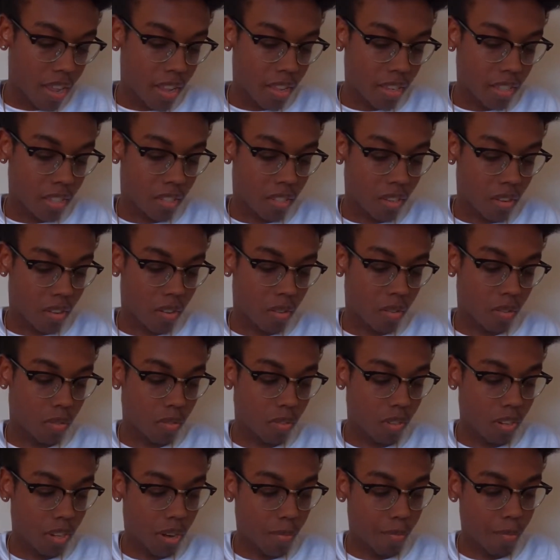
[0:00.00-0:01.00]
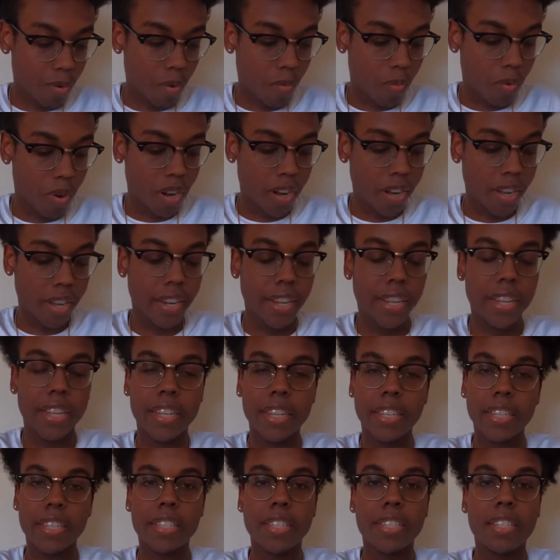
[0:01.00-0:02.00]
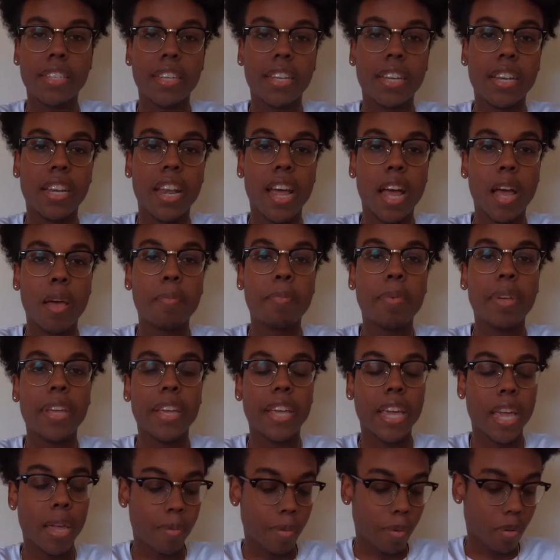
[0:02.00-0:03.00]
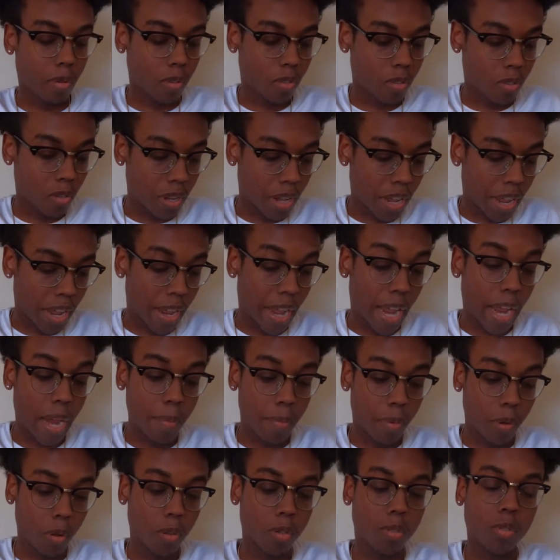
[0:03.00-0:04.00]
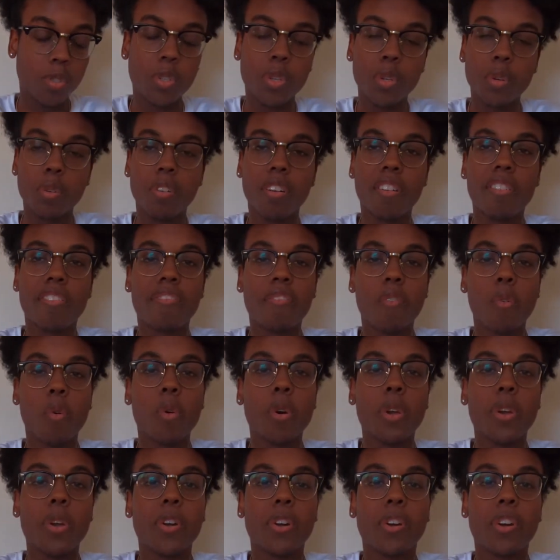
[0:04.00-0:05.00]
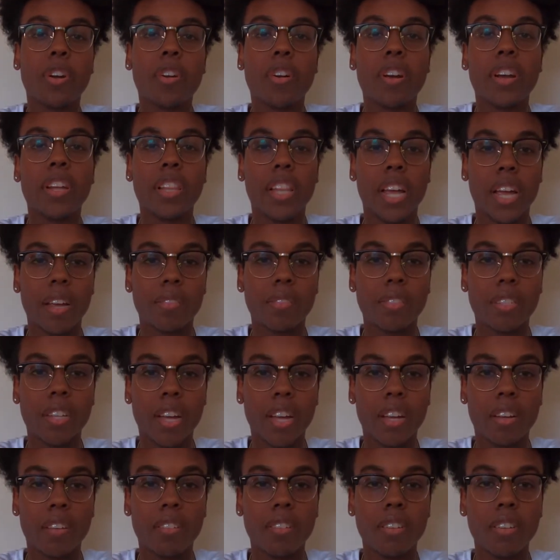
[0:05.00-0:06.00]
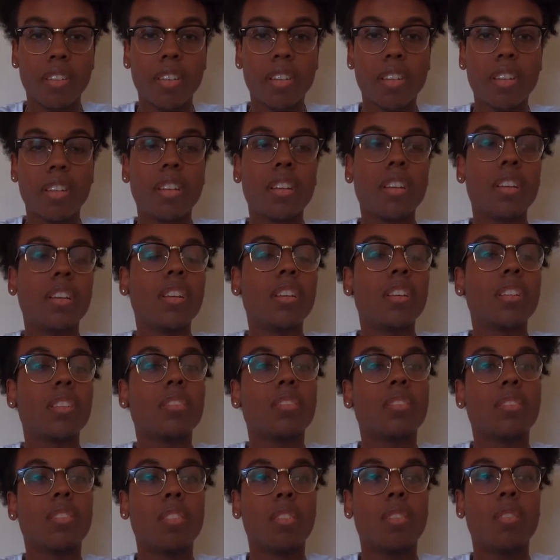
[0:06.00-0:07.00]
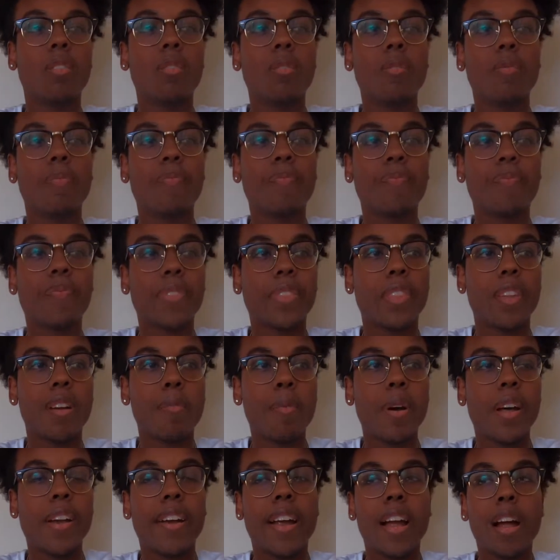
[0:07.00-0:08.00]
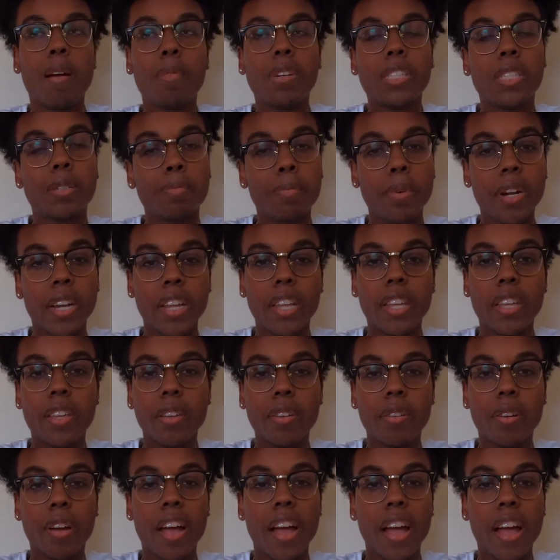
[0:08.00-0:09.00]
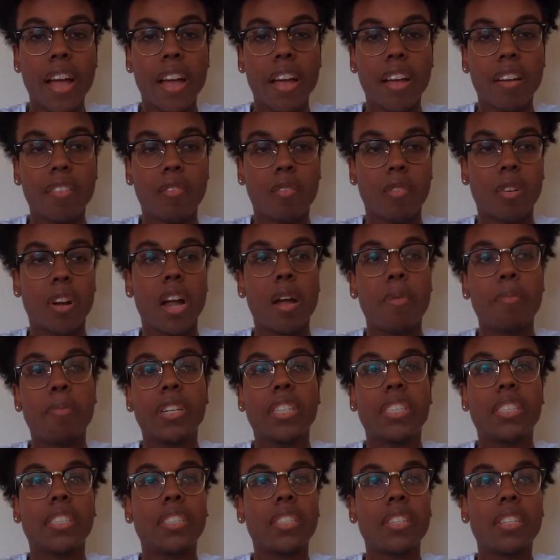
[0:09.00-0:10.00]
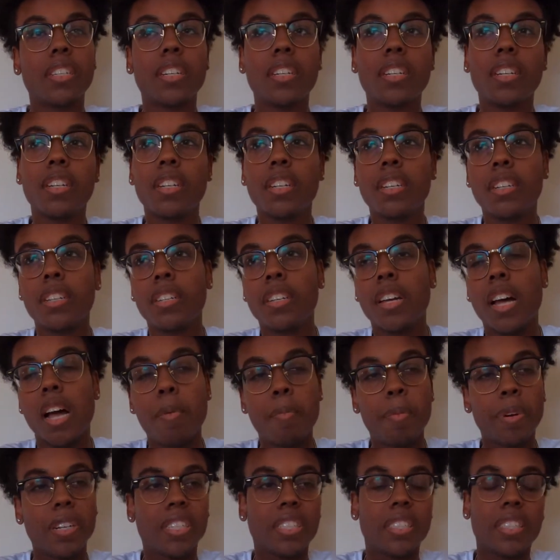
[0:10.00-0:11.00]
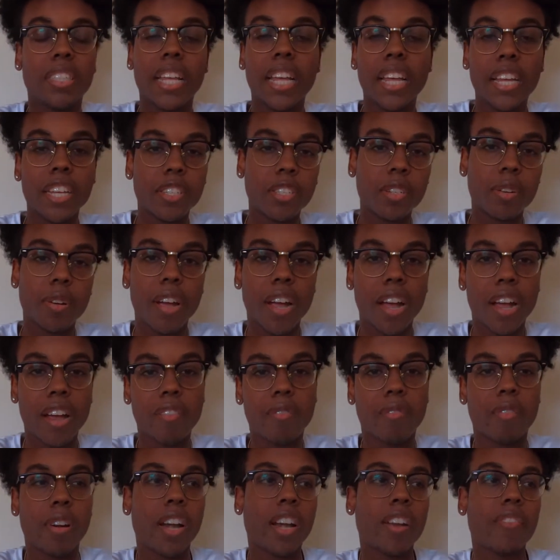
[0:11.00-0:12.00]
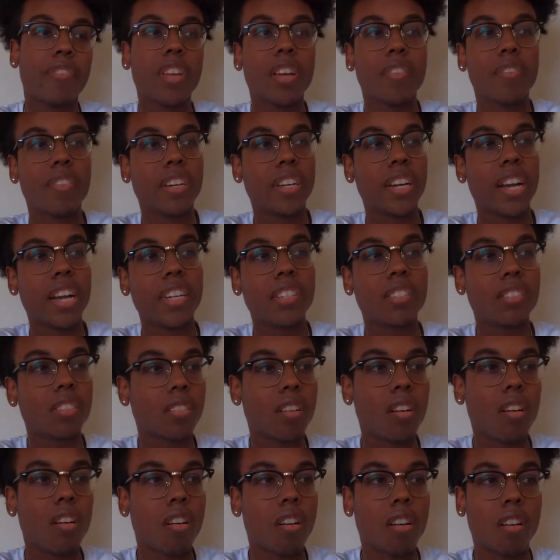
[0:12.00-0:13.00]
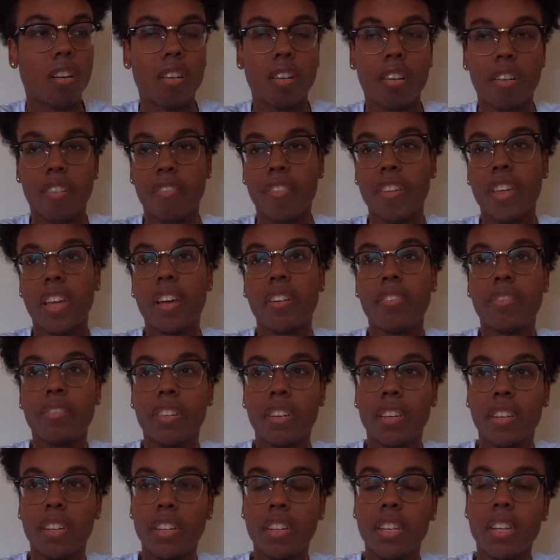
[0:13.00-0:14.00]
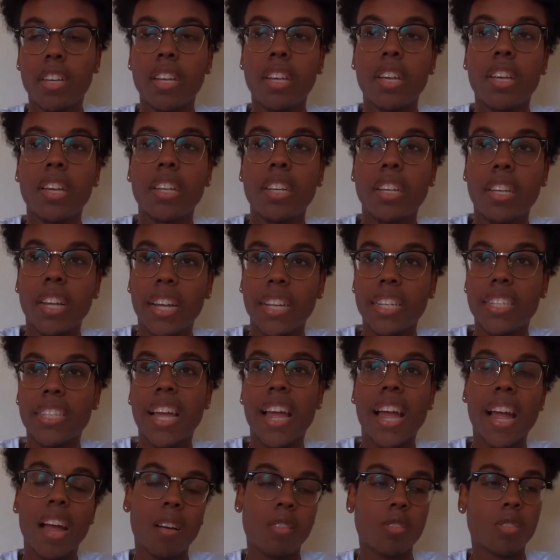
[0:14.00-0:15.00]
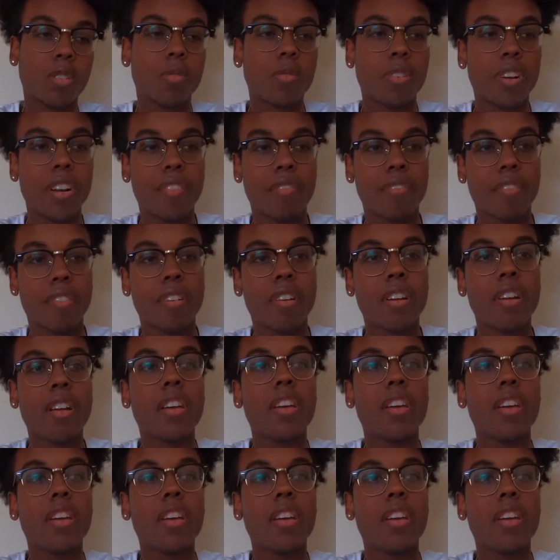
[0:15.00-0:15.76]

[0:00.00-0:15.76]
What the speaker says: So number one is not being able to afford your current lifestyle. So no matter how much money you have or how much things you have, right? If you have a nice car, if you have a nice house or whatever,